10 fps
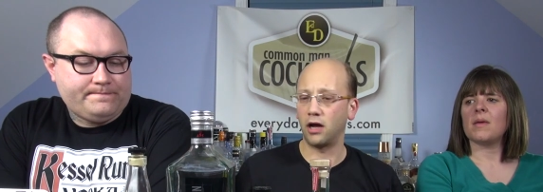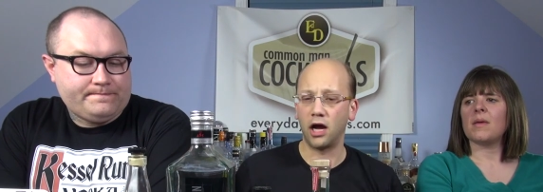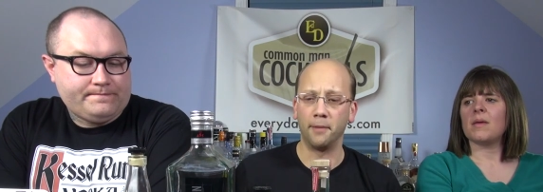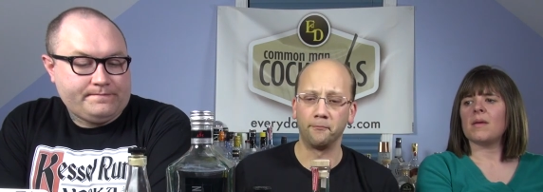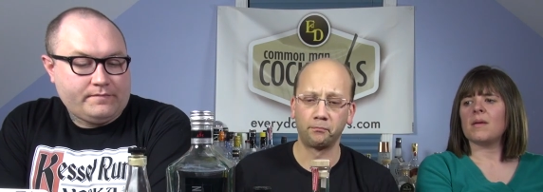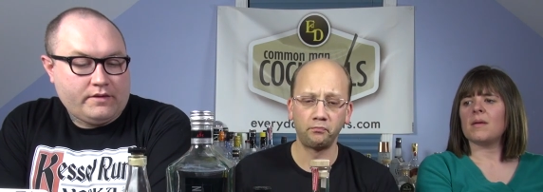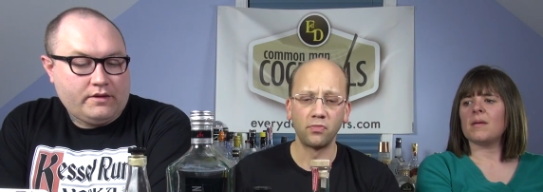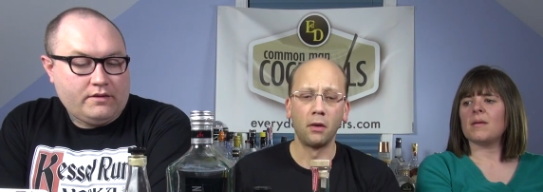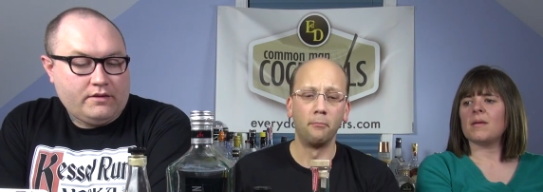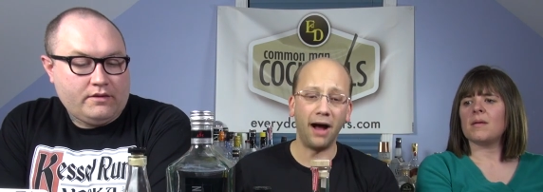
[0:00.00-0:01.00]
Speaker 1: Um,
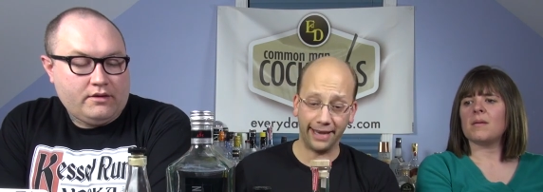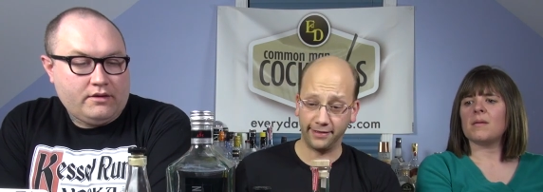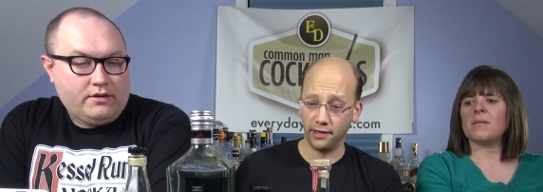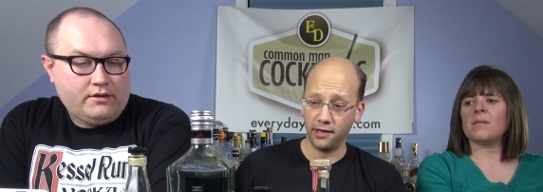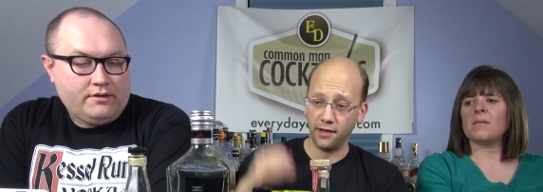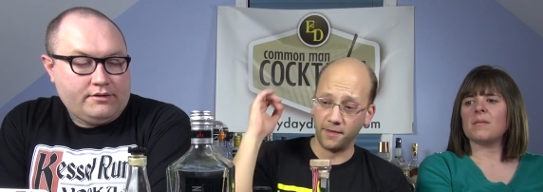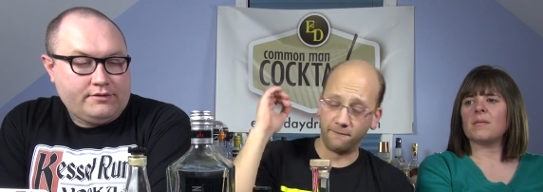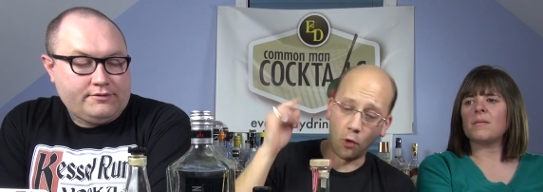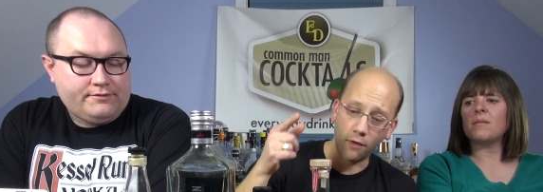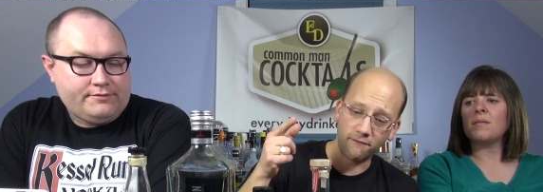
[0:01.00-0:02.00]
but
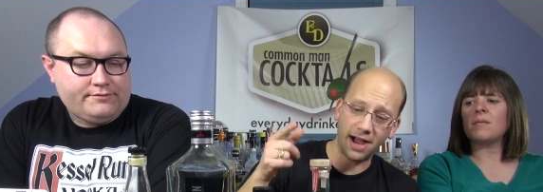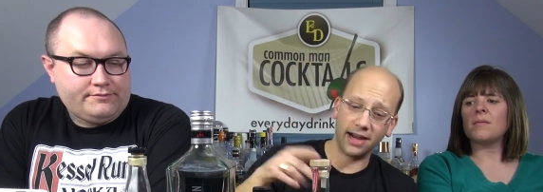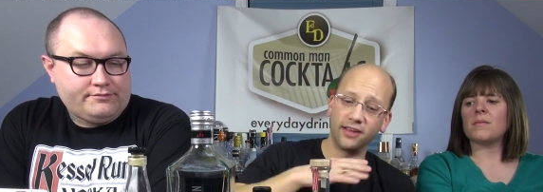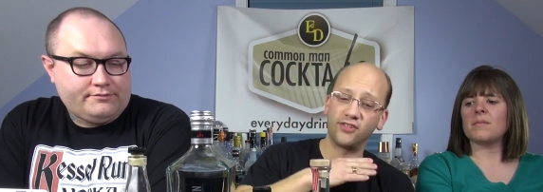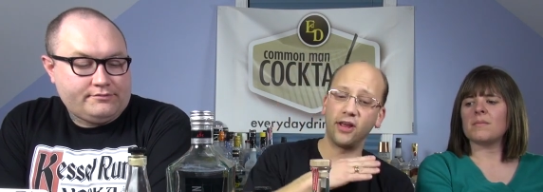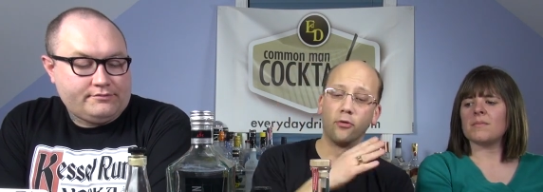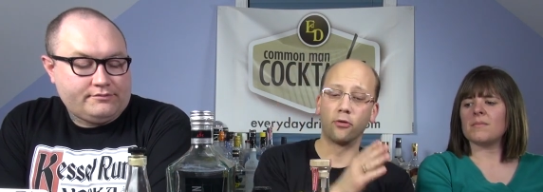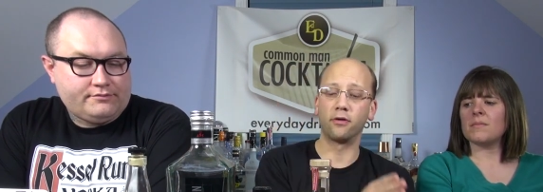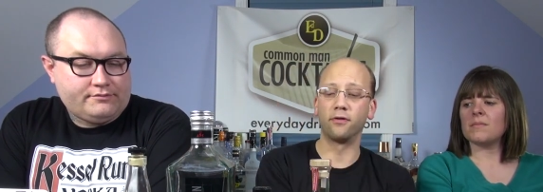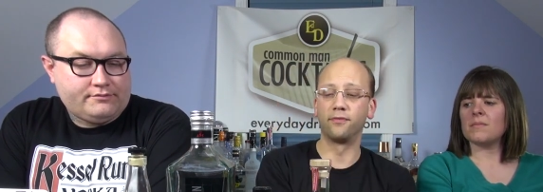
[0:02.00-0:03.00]
the four finalists in
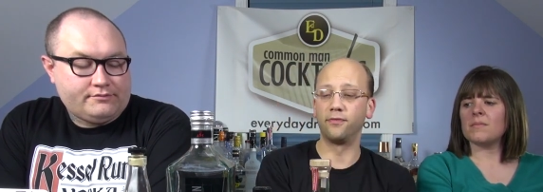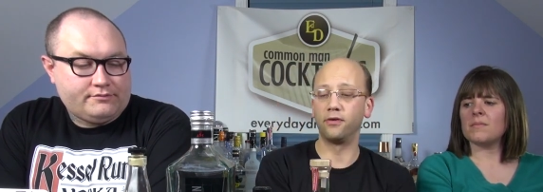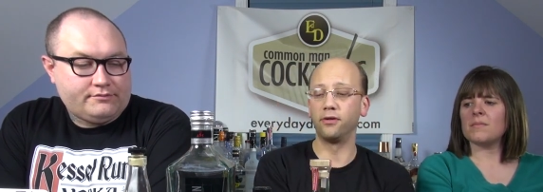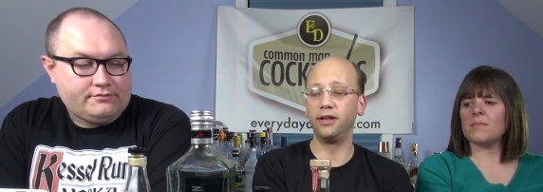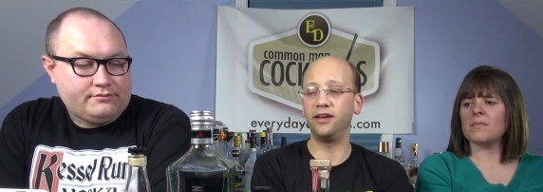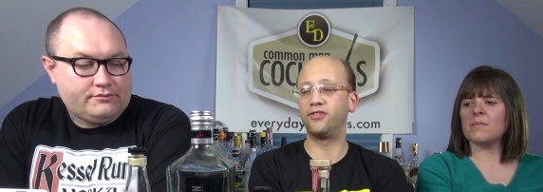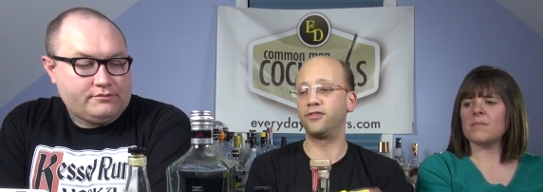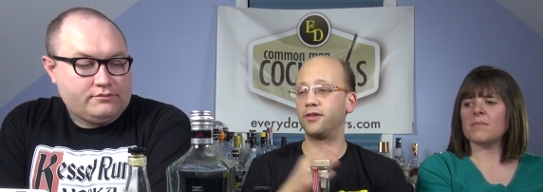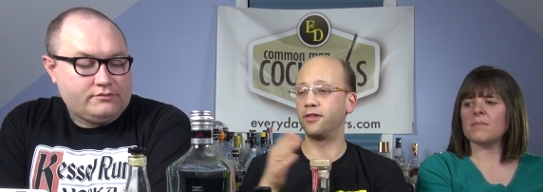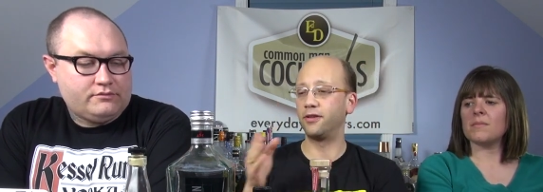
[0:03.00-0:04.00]
order of
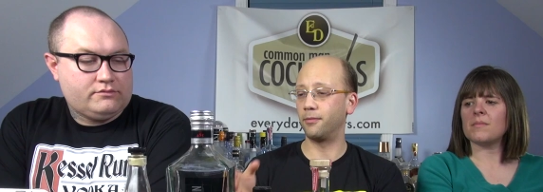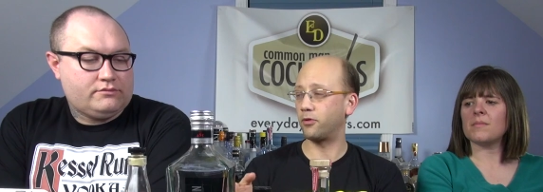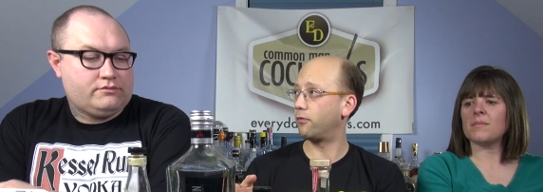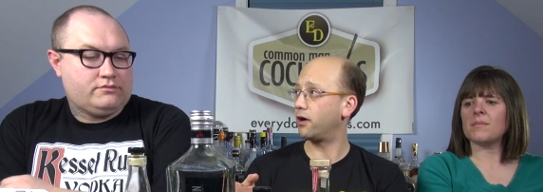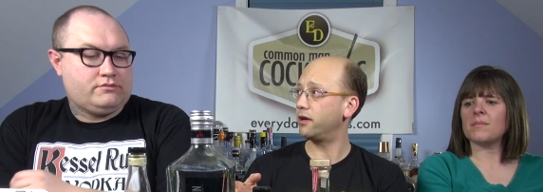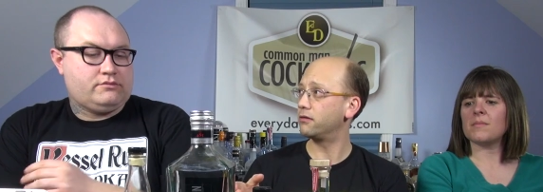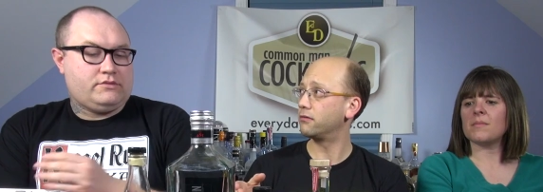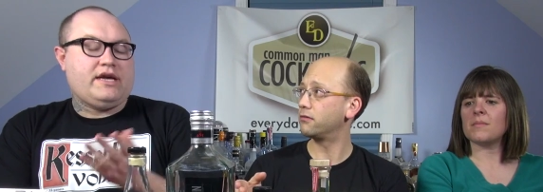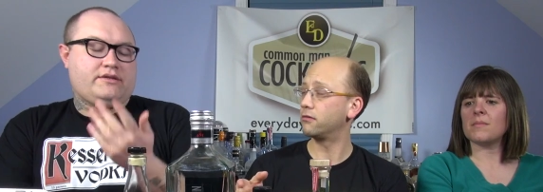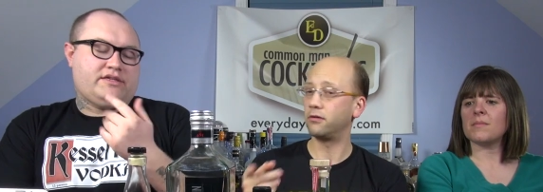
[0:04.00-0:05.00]
least to the number one.
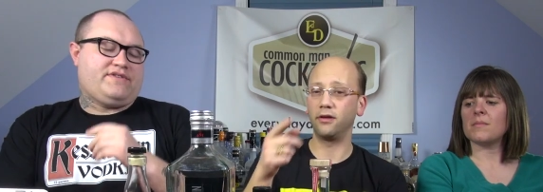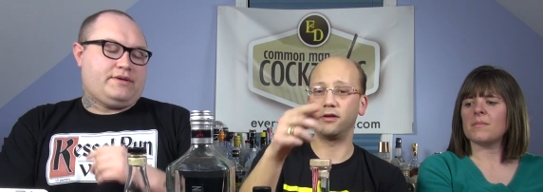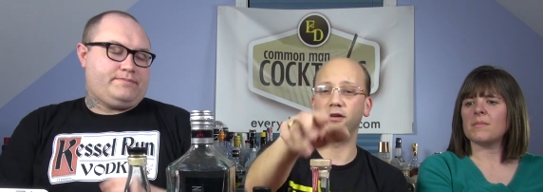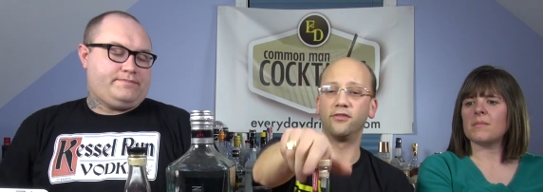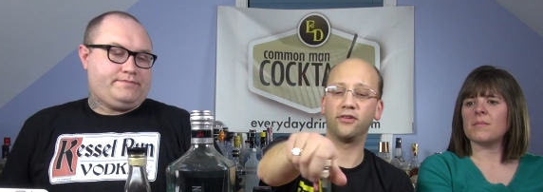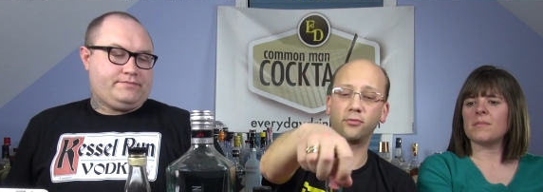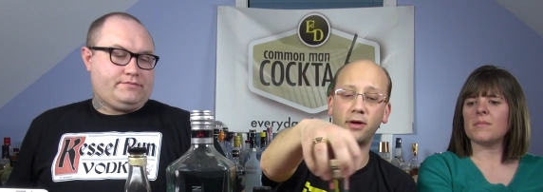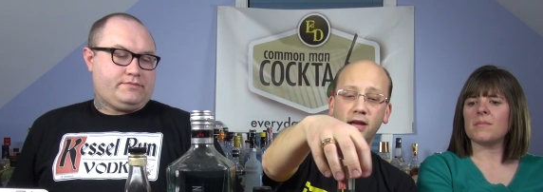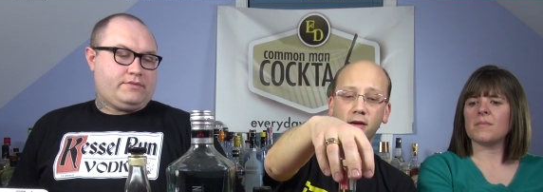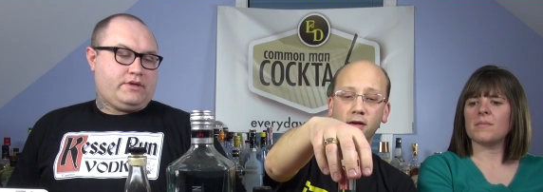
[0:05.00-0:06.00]
Yeah, that's fine. Is this
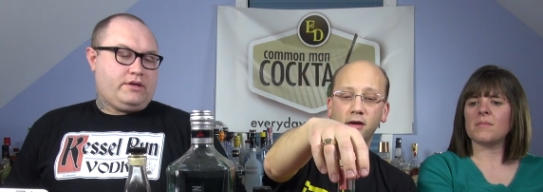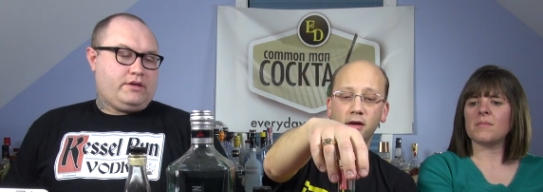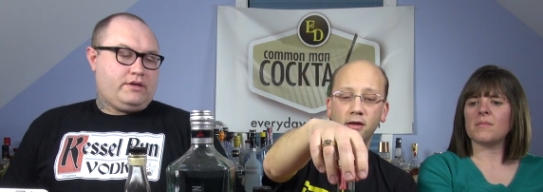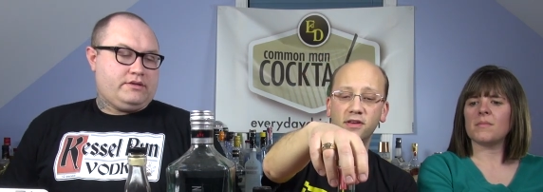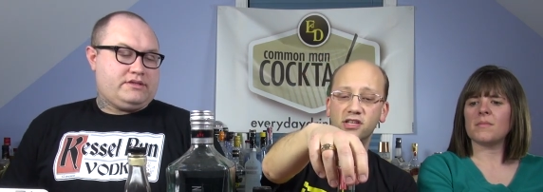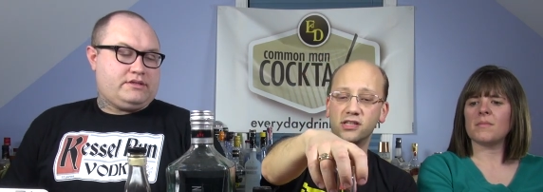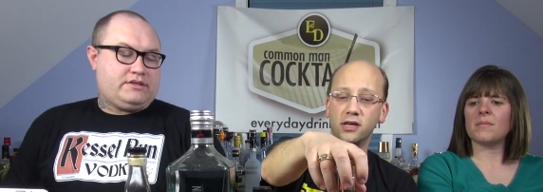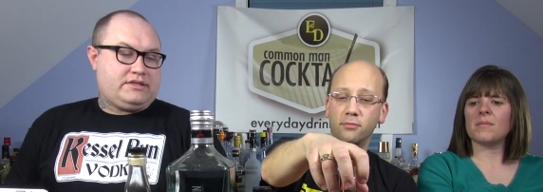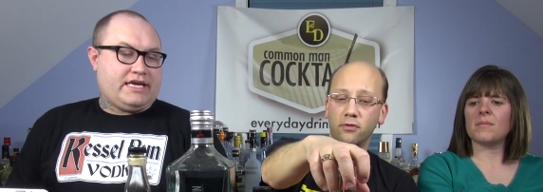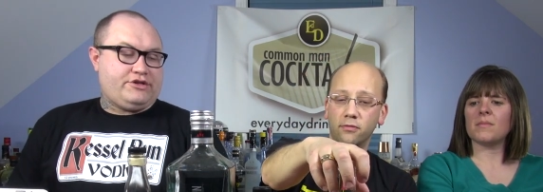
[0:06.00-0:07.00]
way? This is
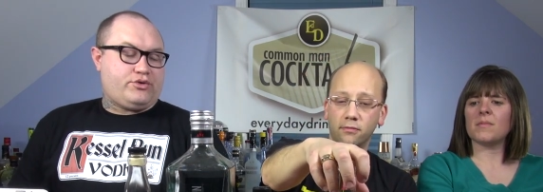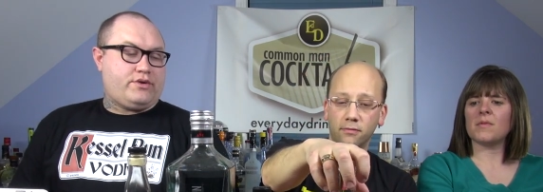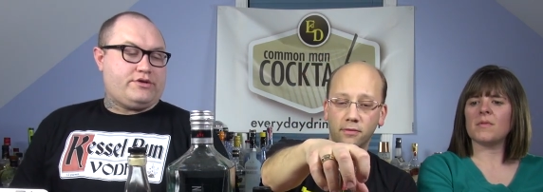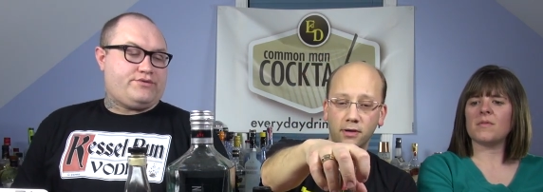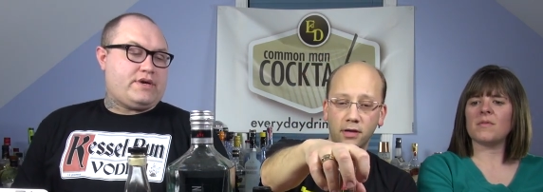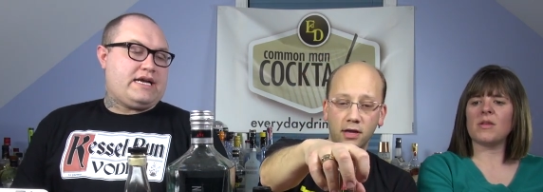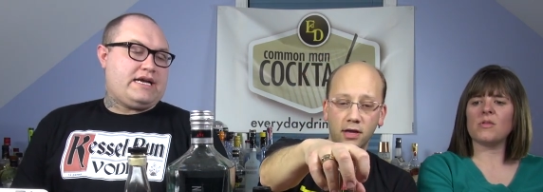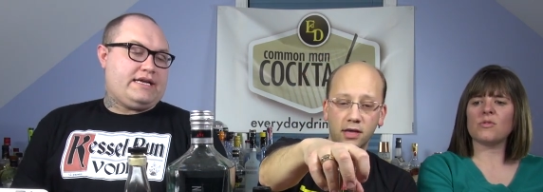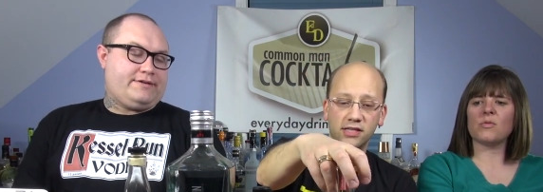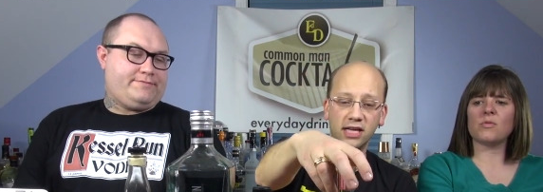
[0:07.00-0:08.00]
number St. George
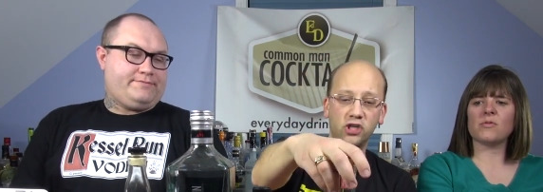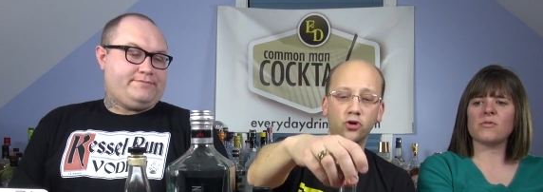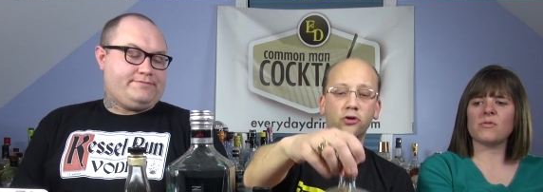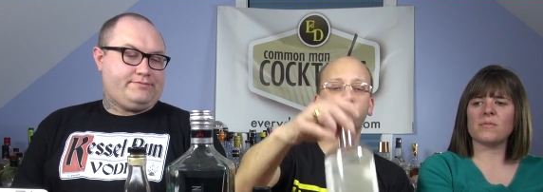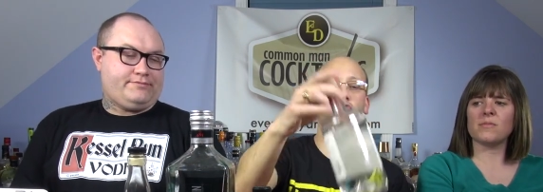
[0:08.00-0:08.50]
Rye. St. George